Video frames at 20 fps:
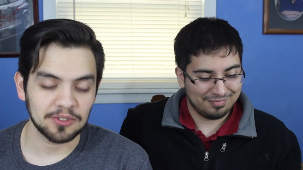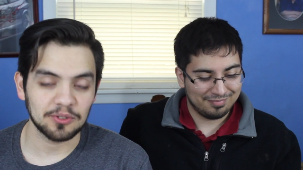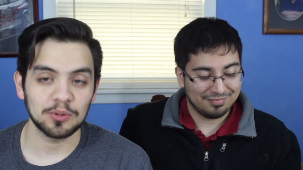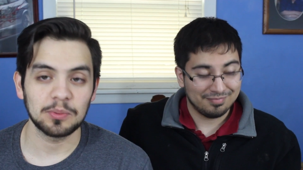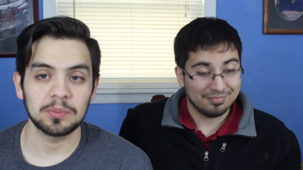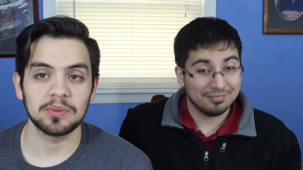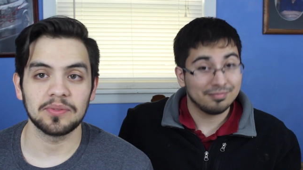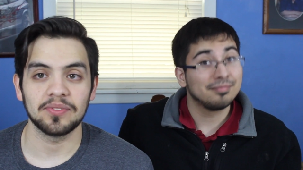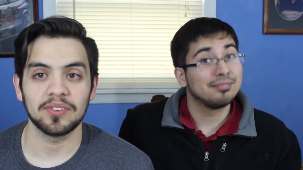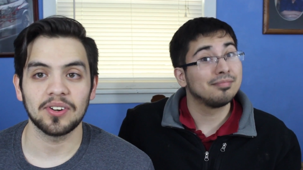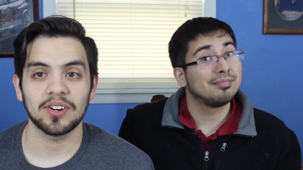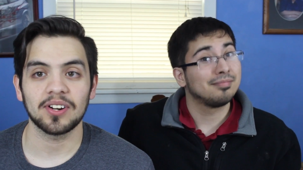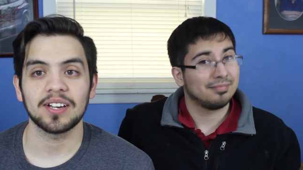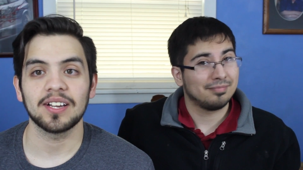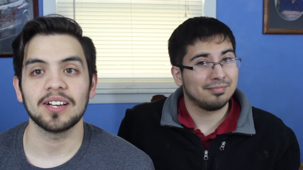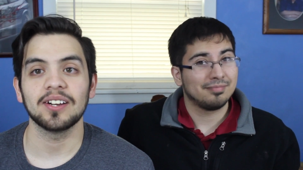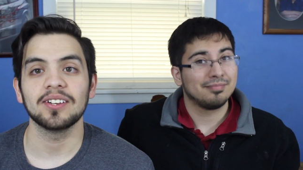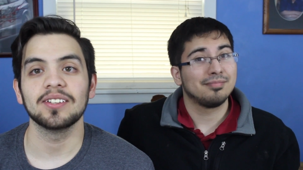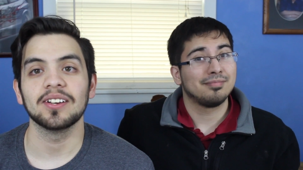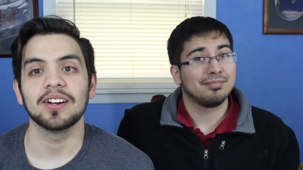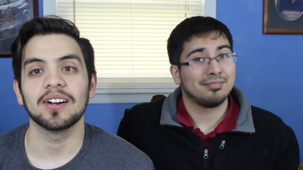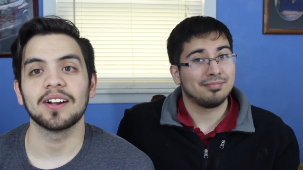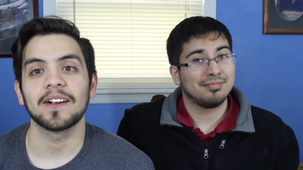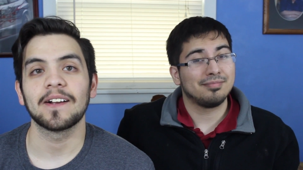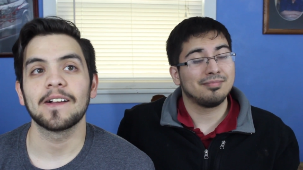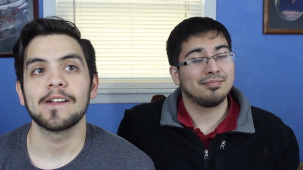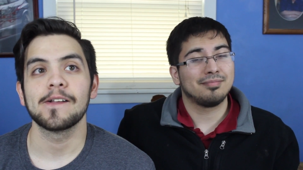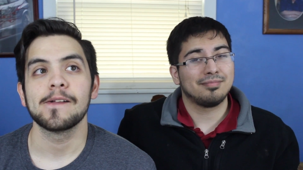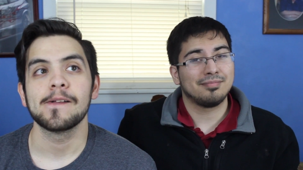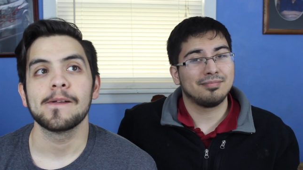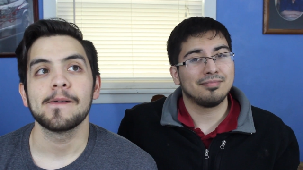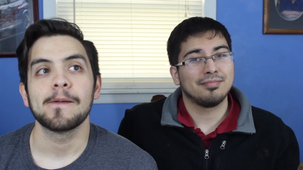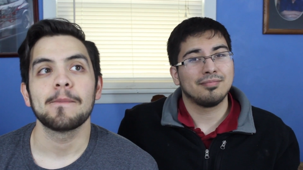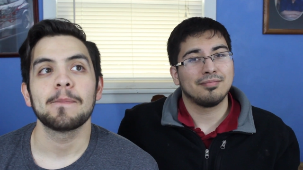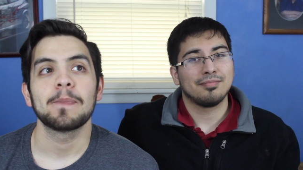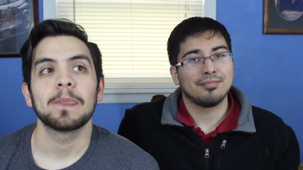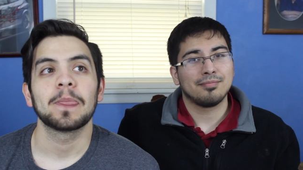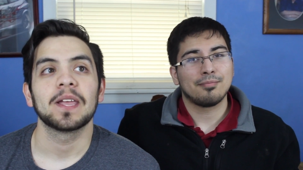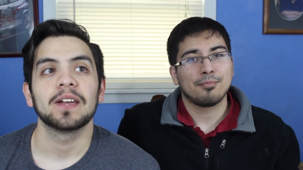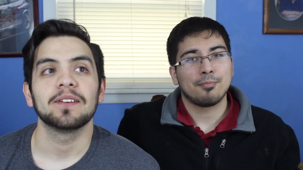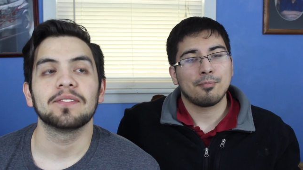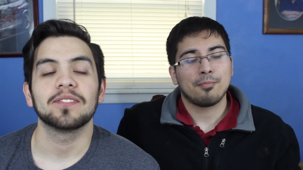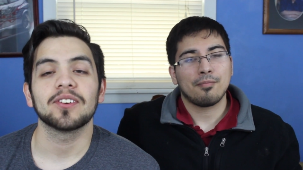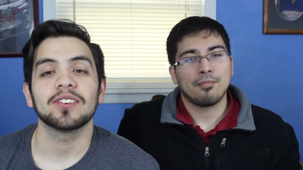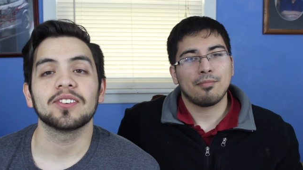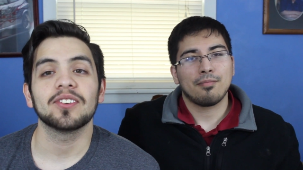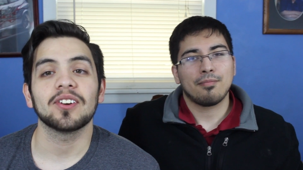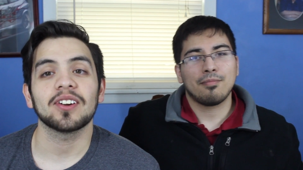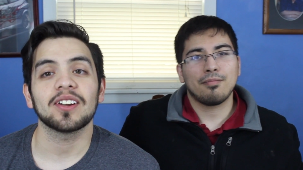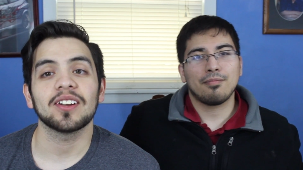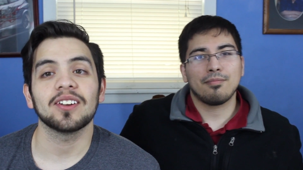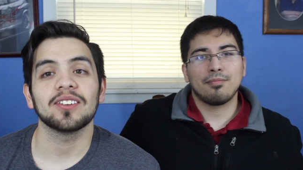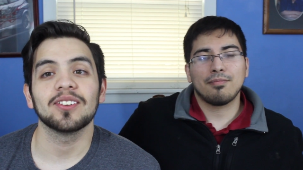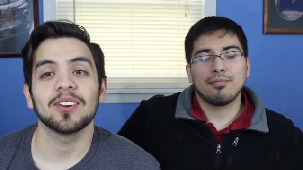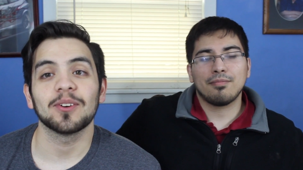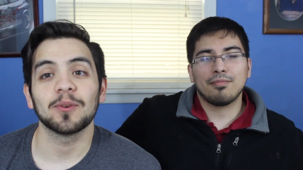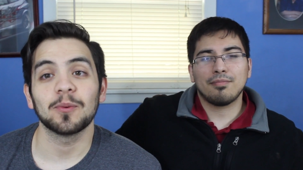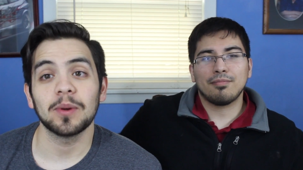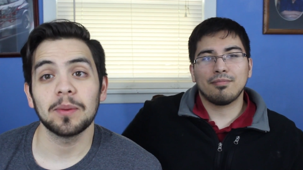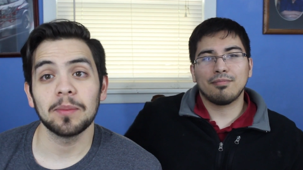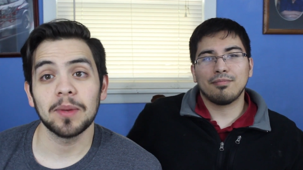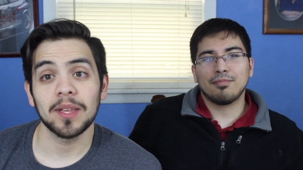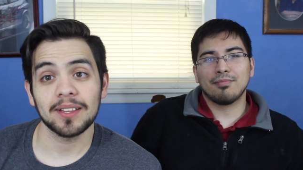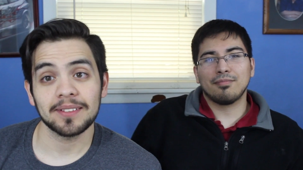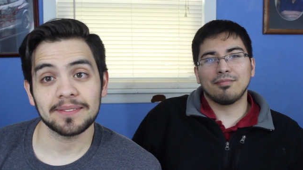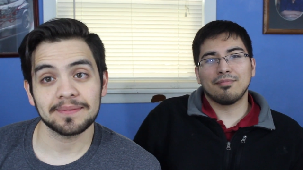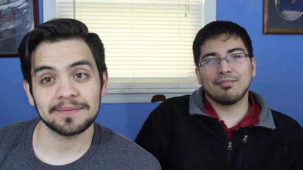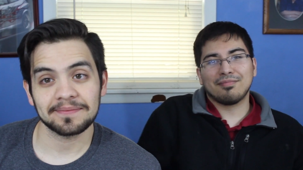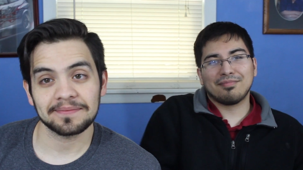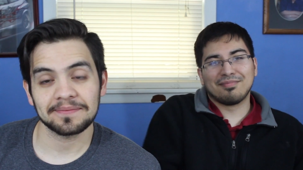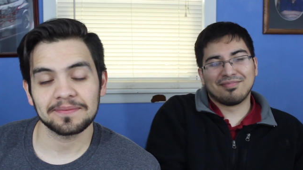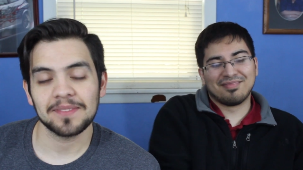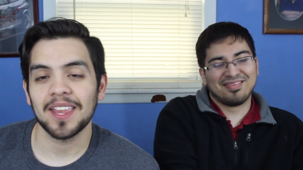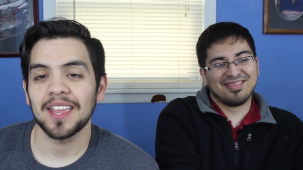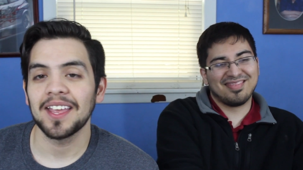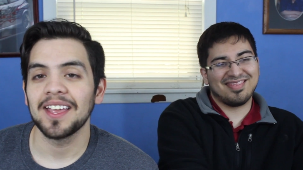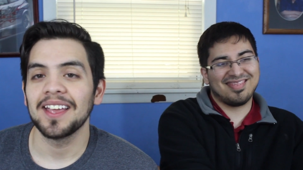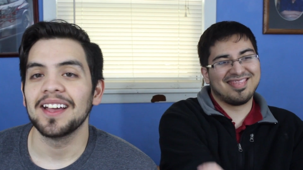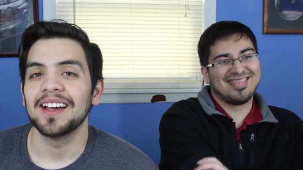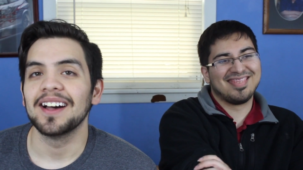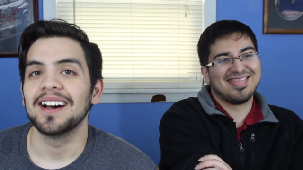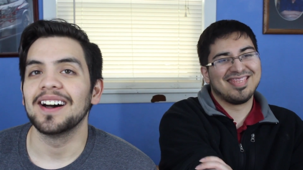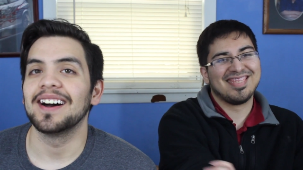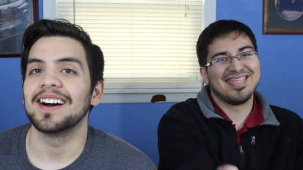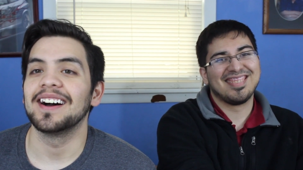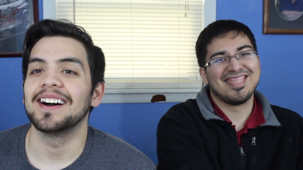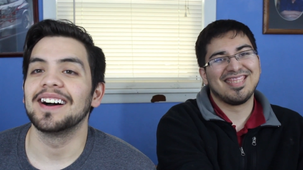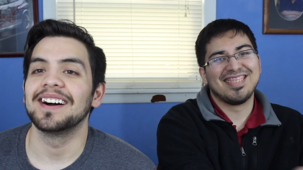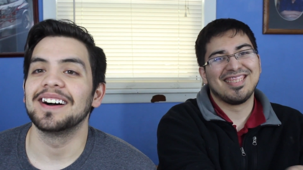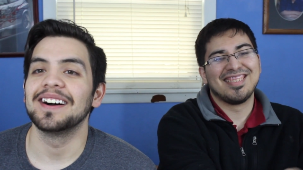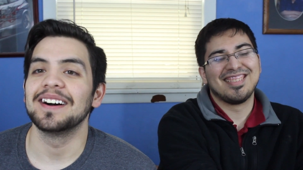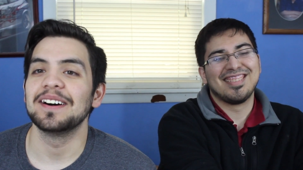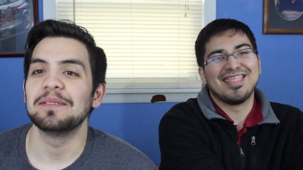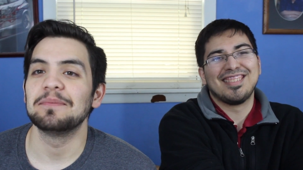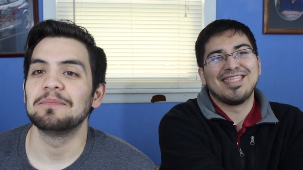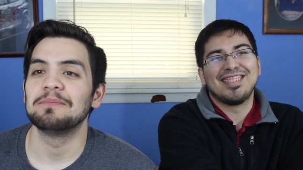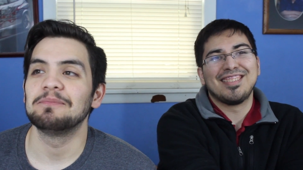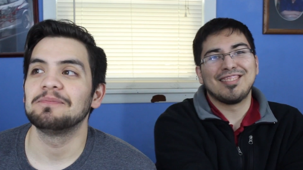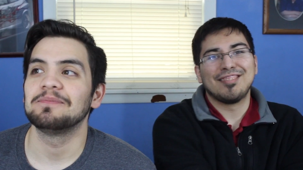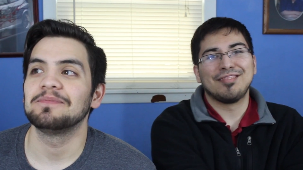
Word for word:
Speaker 1: group of Dark Eldar? They're Dark Eldar women. I